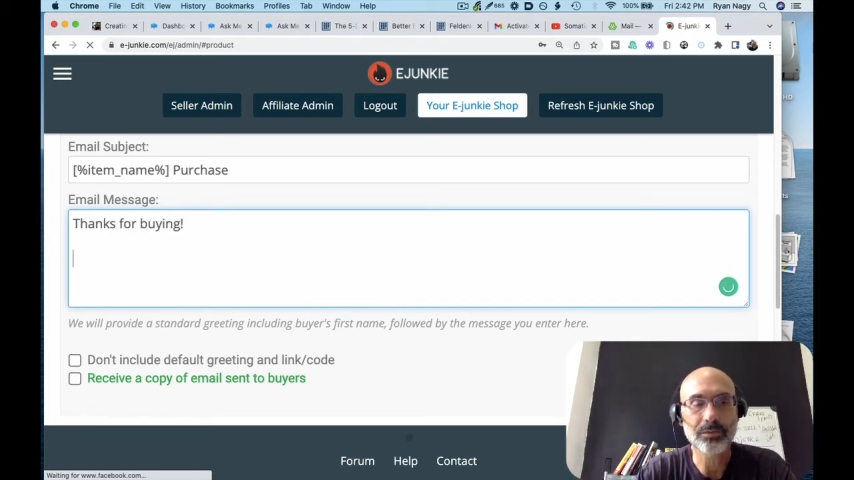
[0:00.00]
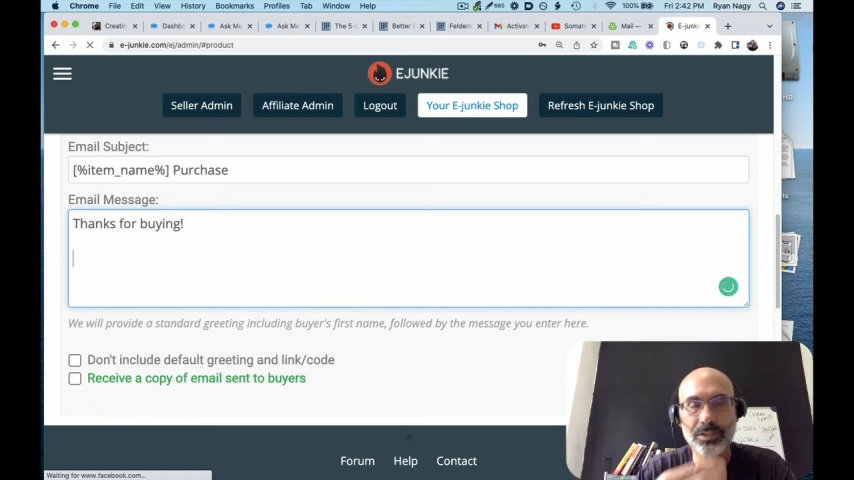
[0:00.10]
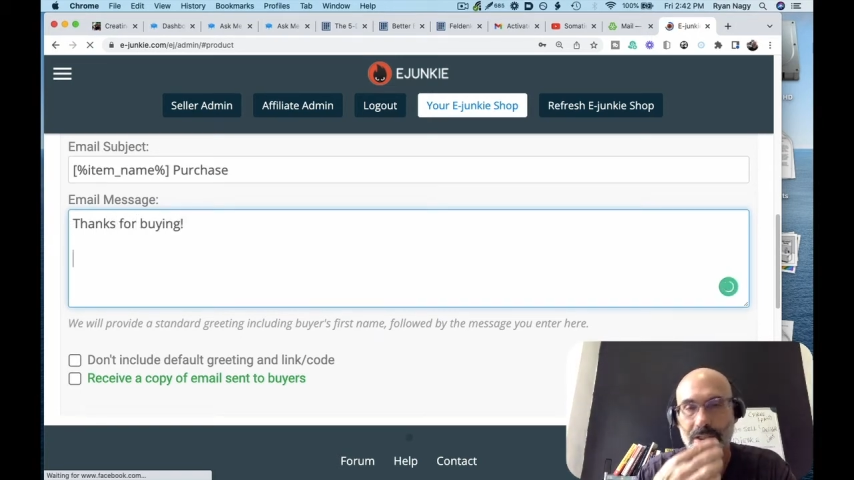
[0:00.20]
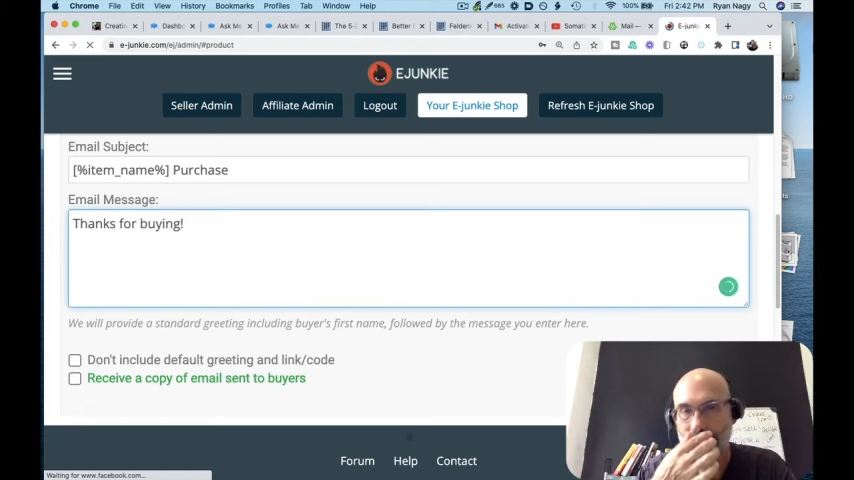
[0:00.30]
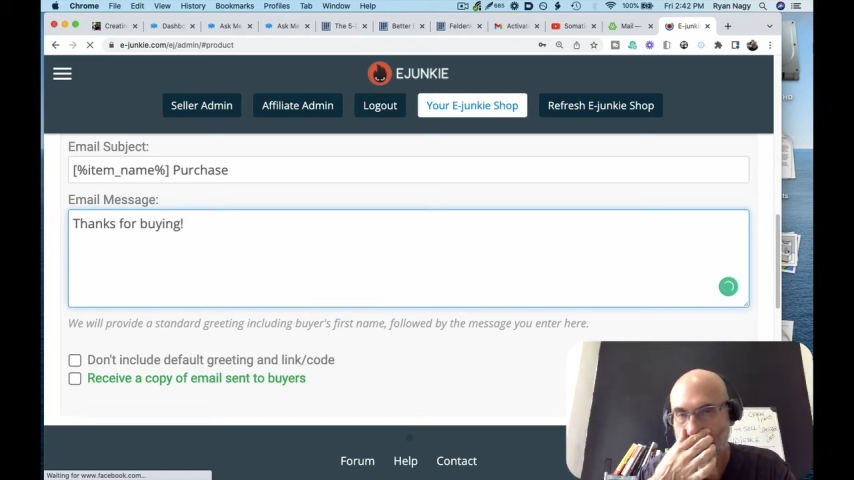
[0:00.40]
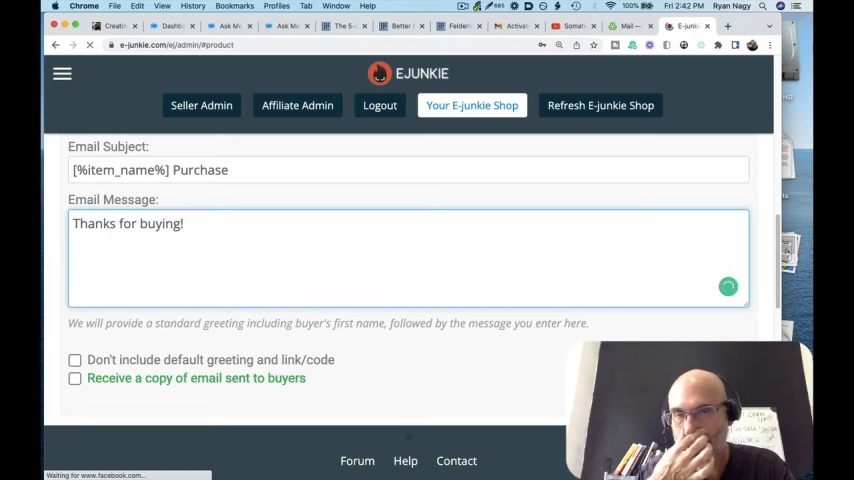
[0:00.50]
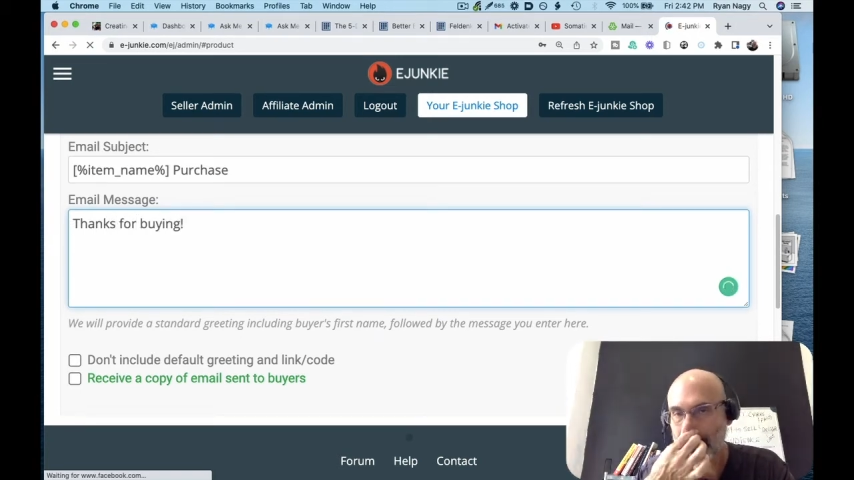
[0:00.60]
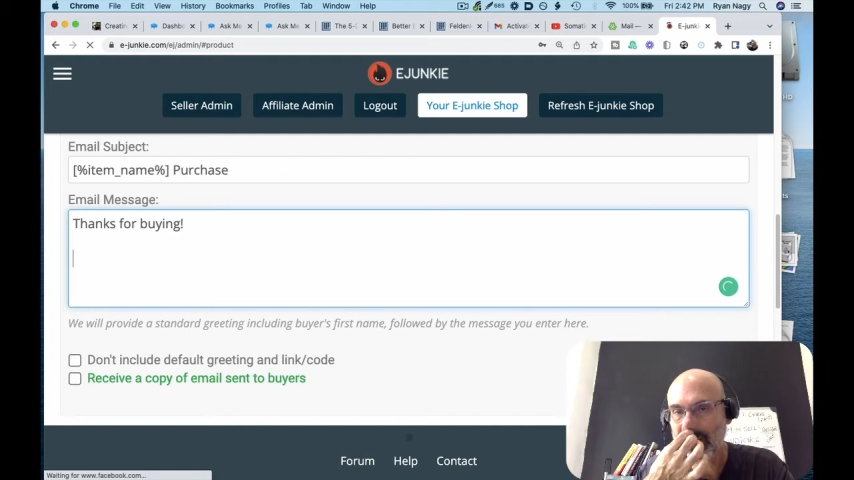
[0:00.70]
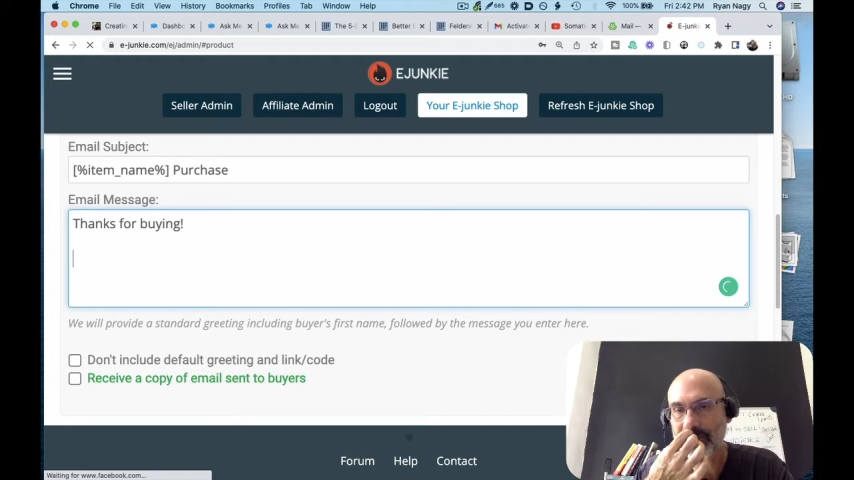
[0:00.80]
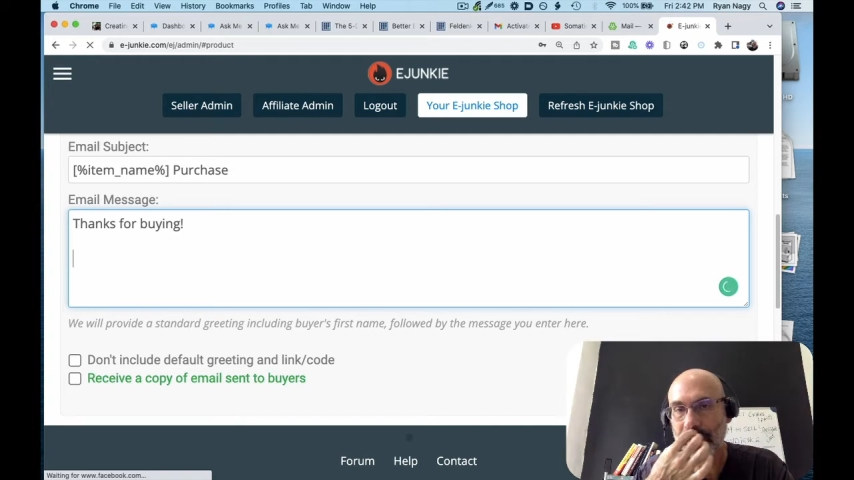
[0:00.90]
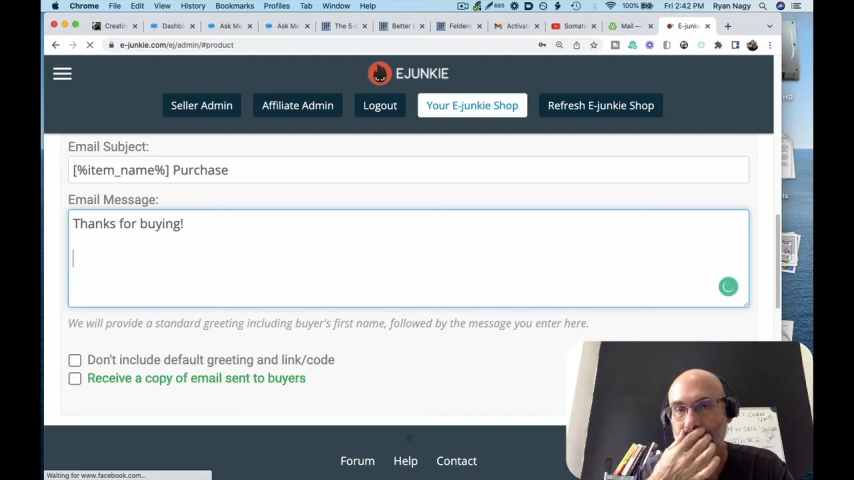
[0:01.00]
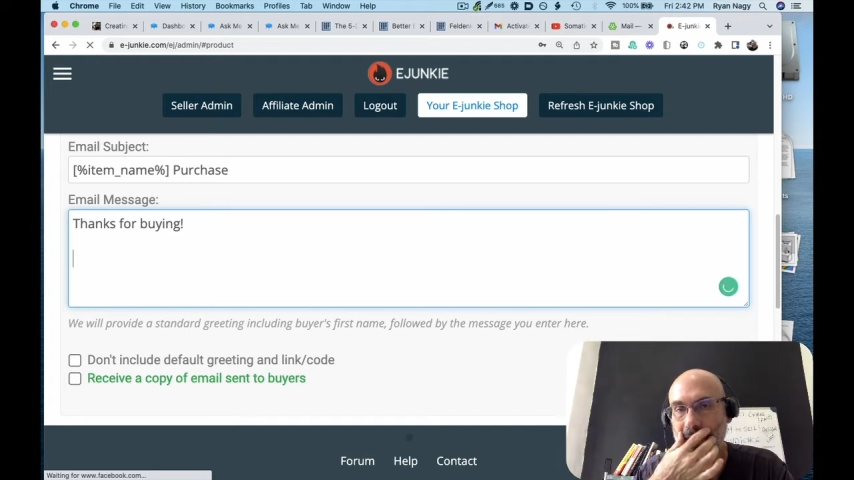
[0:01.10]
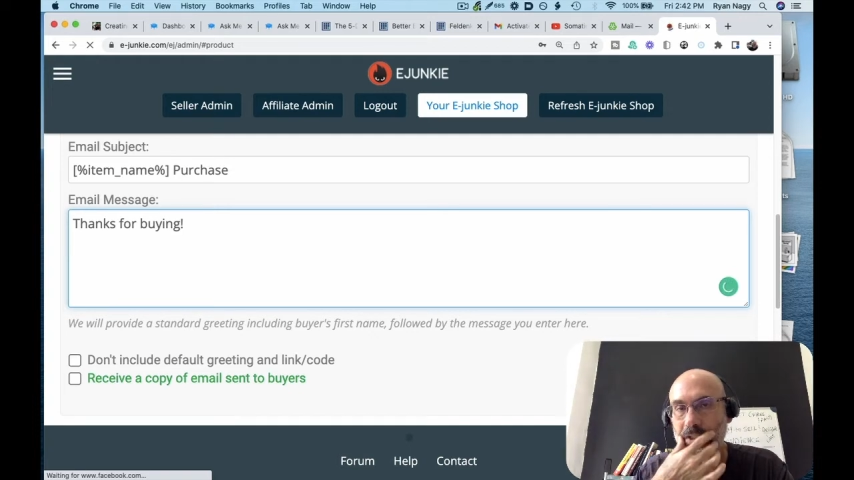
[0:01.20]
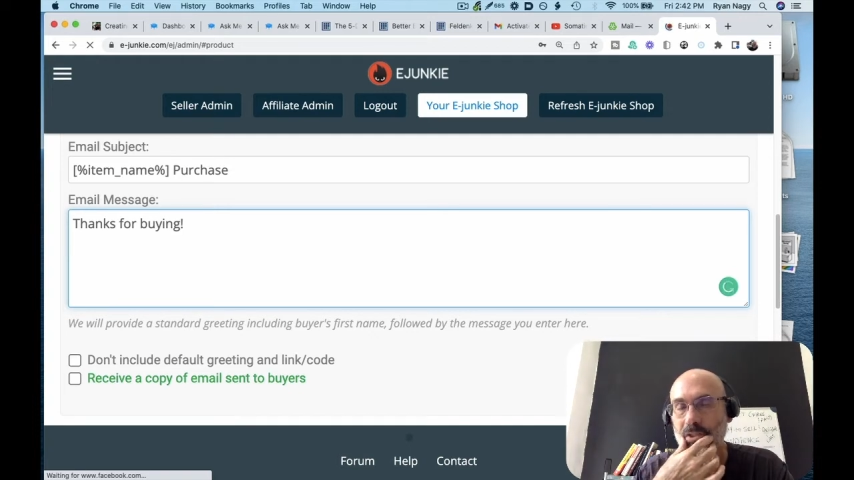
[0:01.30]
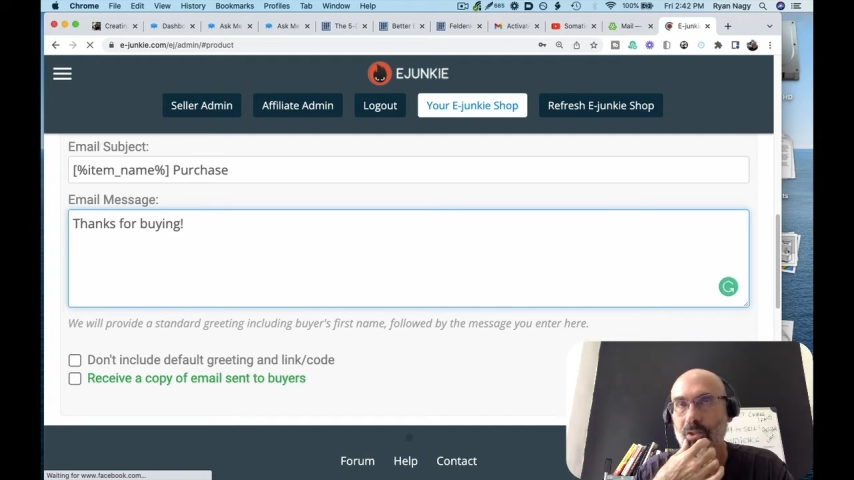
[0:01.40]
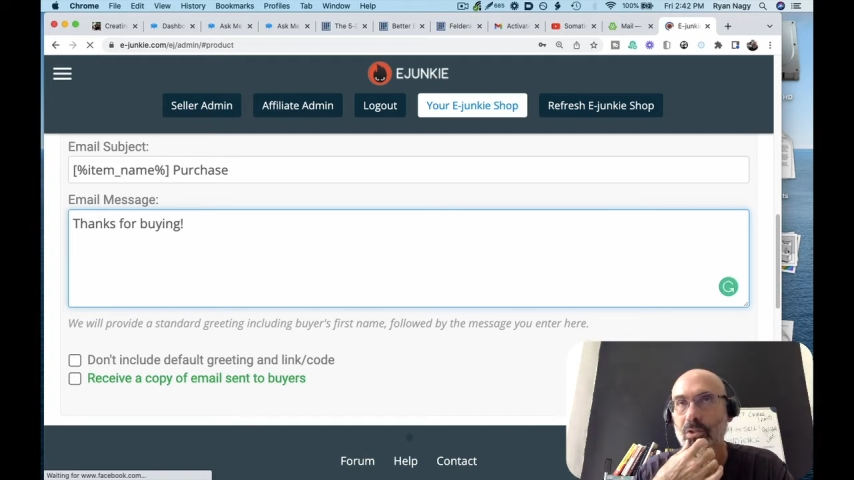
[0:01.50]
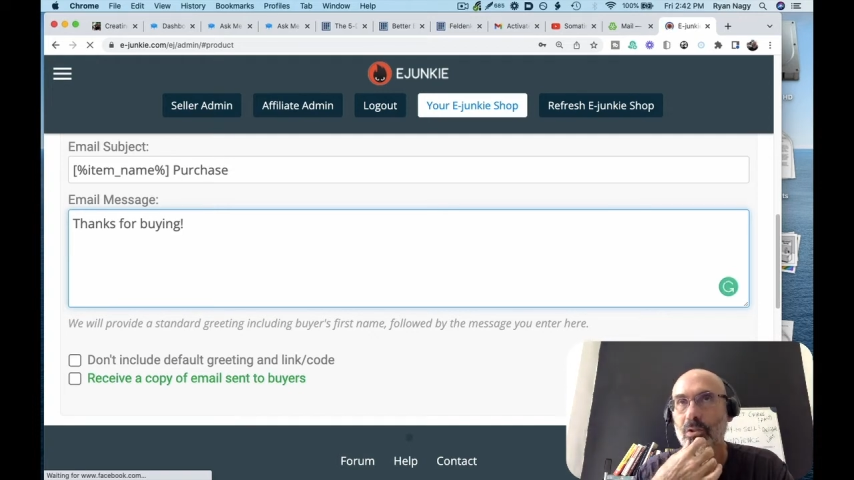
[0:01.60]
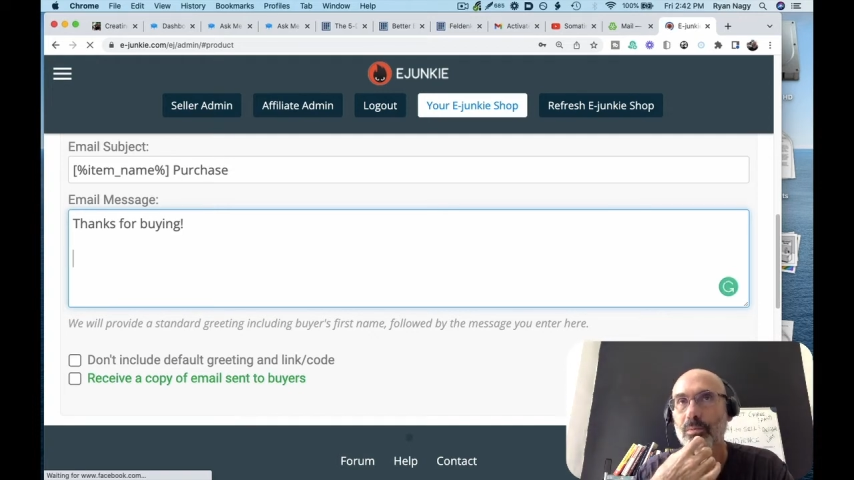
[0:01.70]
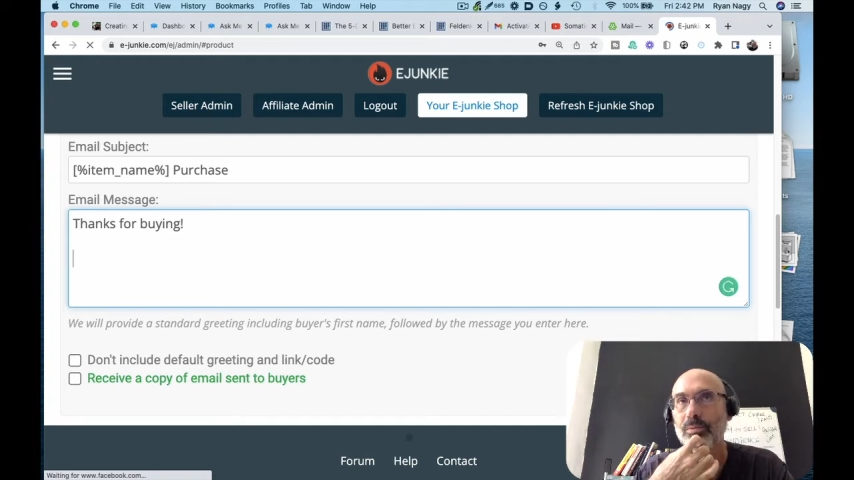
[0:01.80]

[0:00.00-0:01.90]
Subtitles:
some of my digital